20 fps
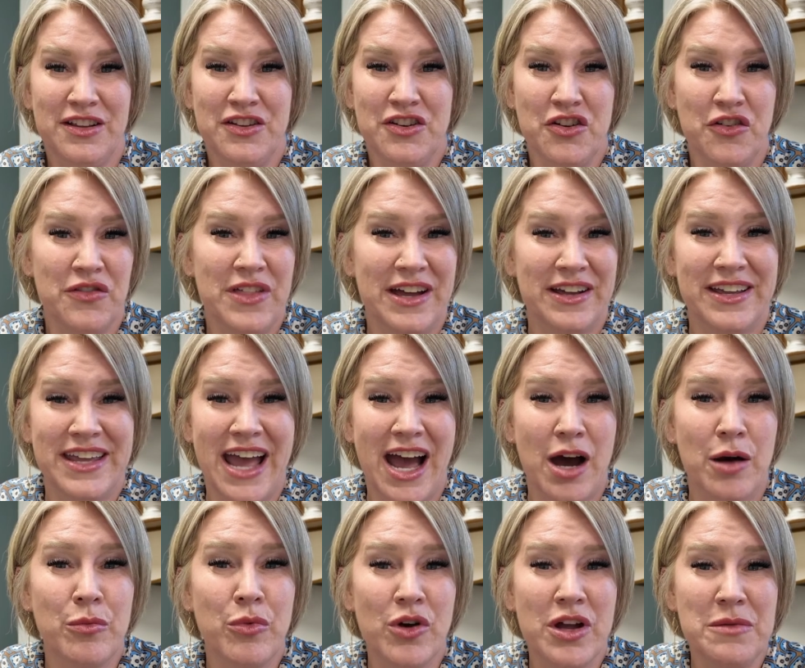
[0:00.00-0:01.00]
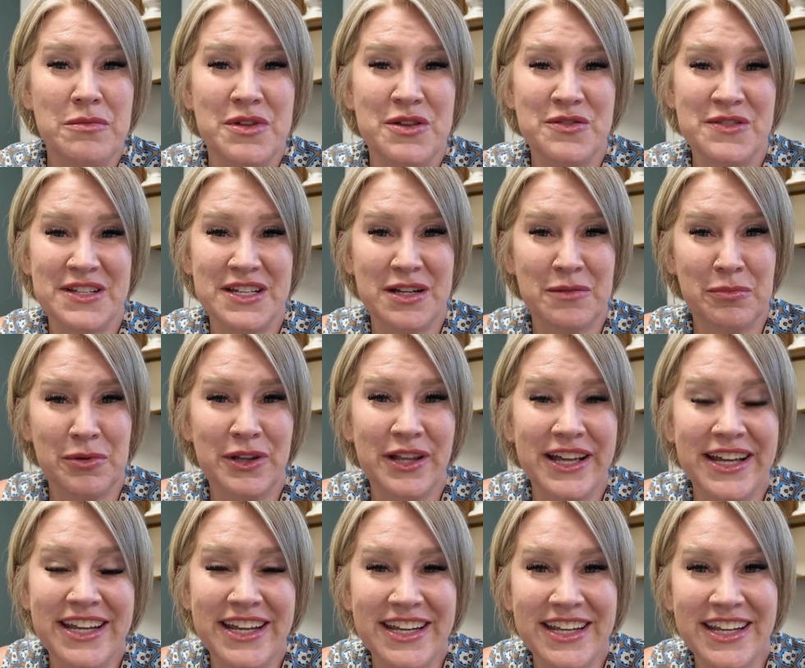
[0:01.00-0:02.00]
you know, the cowboy music
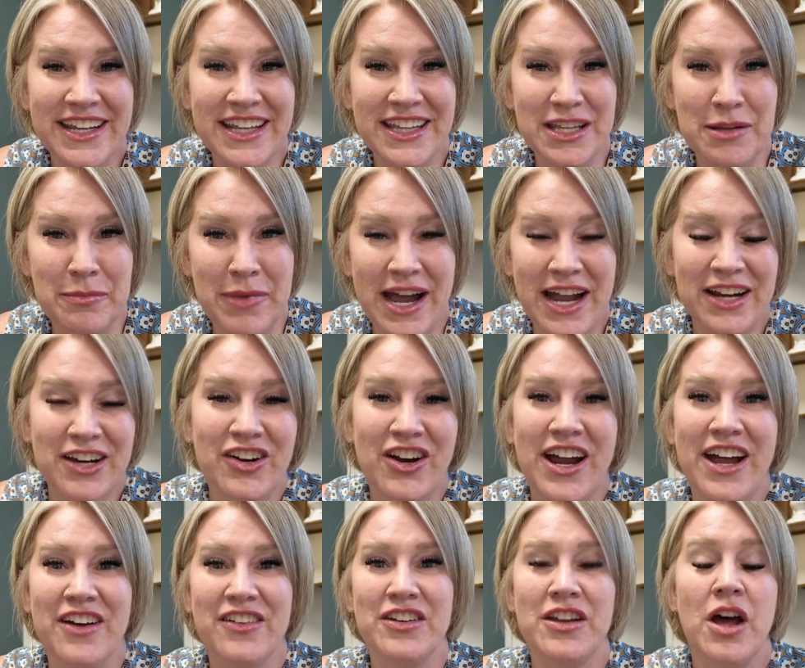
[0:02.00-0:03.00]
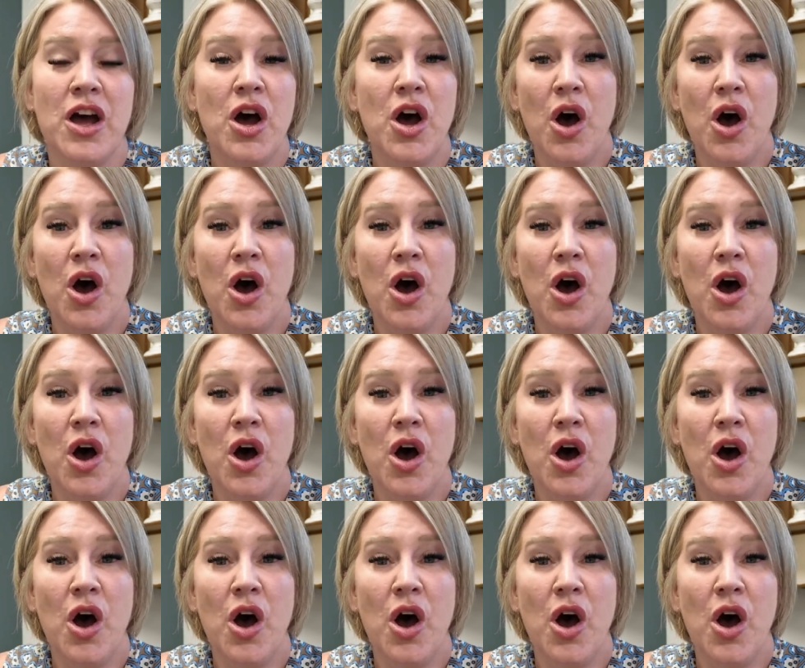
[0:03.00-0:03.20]
playing in the background,